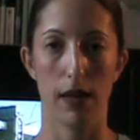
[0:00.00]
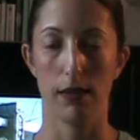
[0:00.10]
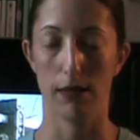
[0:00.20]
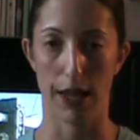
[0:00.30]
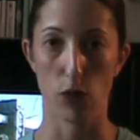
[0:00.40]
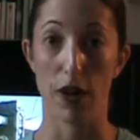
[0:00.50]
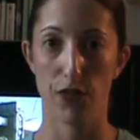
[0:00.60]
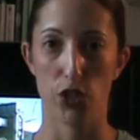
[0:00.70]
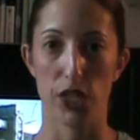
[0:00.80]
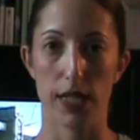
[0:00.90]
like
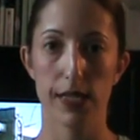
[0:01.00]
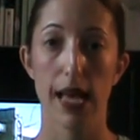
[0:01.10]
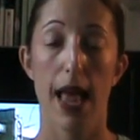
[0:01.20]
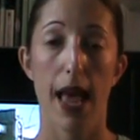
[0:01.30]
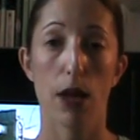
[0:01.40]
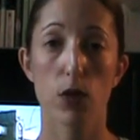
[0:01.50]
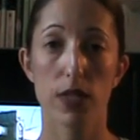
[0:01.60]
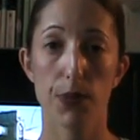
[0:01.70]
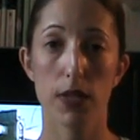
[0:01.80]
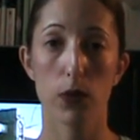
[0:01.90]
refugees, and were
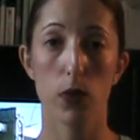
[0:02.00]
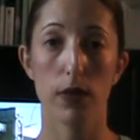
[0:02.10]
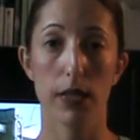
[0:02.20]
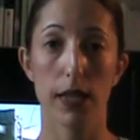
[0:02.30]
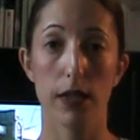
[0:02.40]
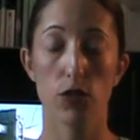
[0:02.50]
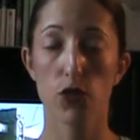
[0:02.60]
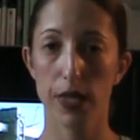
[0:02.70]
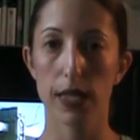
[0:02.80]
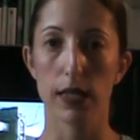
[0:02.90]
subsequently
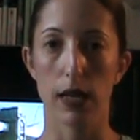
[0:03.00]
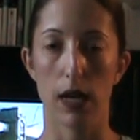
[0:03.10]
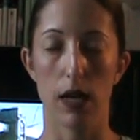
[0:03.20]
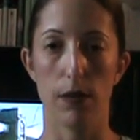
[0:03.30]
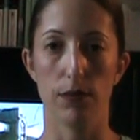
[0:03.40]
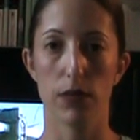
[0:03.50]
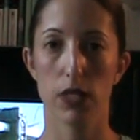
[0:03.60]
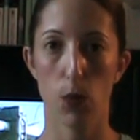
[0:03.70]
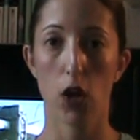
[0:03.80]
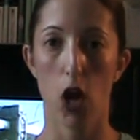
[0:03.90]
treated
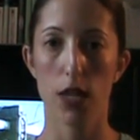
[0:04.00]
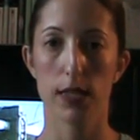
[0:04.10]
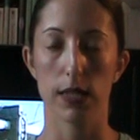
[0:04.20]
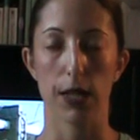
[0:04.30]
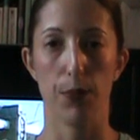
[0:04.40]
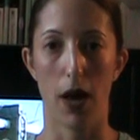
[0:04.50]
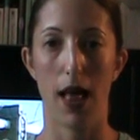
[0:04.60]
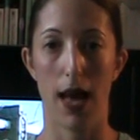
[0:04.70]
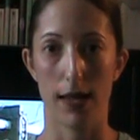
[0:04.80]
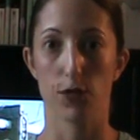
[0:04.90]
somewhat hostily
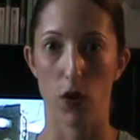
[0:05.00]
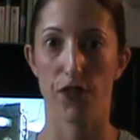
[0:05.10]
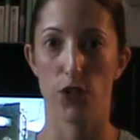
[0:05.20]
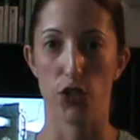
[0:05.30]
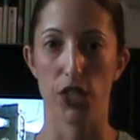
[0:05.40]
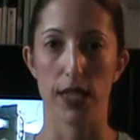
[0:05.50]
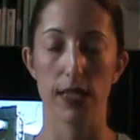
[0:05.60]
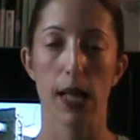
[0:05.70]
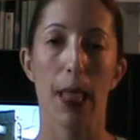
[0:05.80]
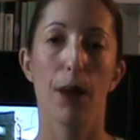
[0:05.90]
as
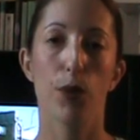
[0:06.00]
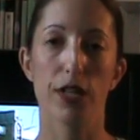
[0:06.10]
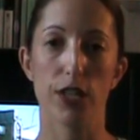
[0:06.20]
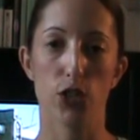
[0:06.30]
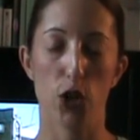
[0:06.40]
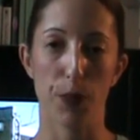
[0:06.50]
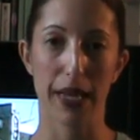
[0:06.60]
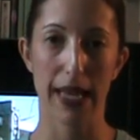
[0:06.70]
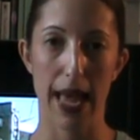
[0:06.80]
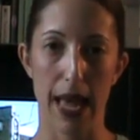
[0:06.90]
refugees, put in
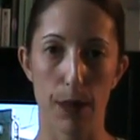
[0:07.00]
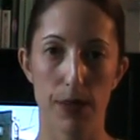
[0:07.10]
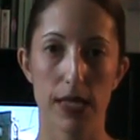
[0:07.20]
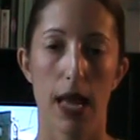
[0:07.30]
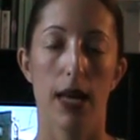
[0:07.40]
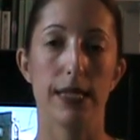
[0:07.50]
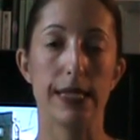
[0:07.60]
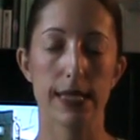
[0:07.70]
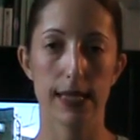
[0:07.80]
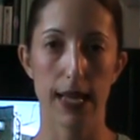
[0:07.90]
internment camps,
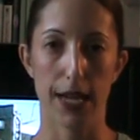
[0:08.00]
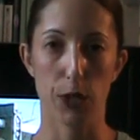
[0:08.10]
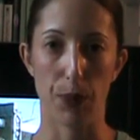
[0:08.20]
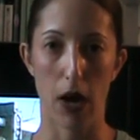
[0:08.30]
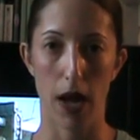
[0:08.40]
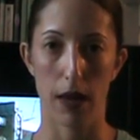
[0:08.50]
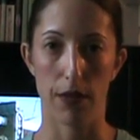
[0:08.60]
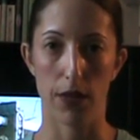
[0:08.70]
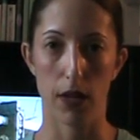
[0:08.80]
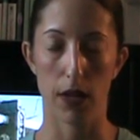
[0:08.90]
disliked
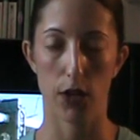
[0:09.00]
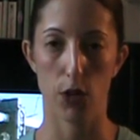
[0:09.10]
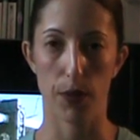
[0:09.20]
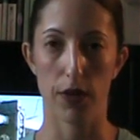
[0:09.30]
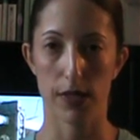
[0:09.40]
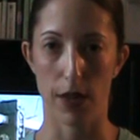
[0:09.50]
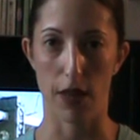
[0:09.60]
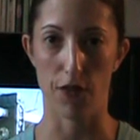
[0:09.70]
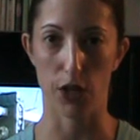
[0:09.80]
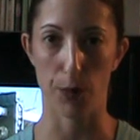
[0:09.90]
by the human, the South
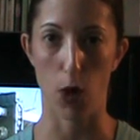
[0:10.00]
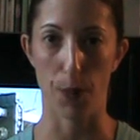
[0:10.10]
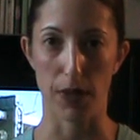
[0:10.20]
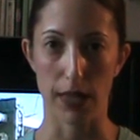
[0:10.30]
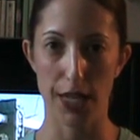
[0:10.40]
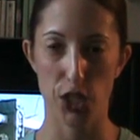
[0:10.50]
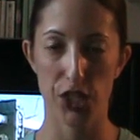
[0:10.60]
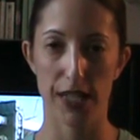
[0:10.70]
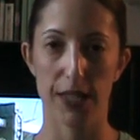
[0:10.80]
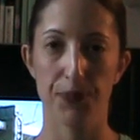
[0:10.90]
African
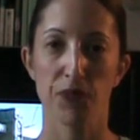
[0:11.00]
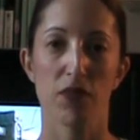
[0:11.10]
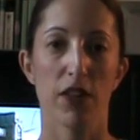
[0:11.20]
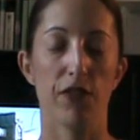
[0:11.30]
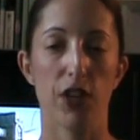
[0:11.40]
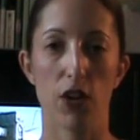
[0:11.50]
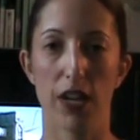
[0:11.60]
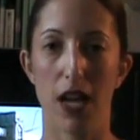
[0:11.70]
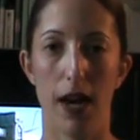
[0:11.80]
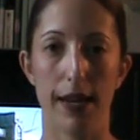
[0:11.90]
population,
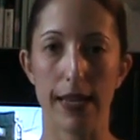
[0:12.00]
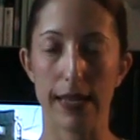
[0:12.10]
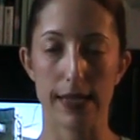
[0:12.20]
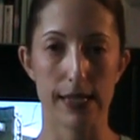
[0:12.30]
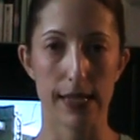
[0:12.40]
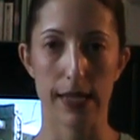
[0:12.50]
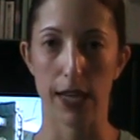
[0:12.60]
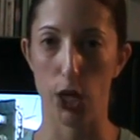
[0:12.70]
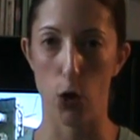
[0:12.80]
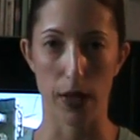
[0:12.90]
very
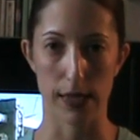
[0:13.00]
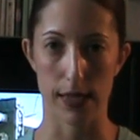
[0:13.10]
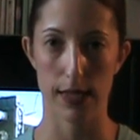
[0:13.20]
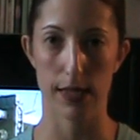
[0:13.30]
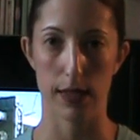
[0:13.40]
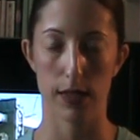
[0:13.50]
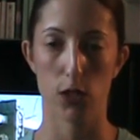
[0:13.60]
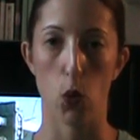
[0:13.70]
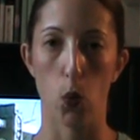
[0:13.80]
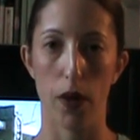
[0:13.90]
uneasy
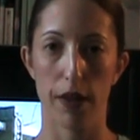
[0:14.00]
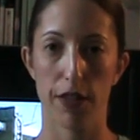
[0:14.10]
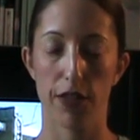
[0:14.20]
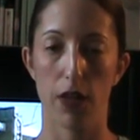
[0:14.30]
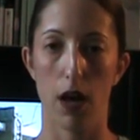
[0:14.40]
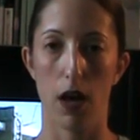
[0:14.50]
coexistence with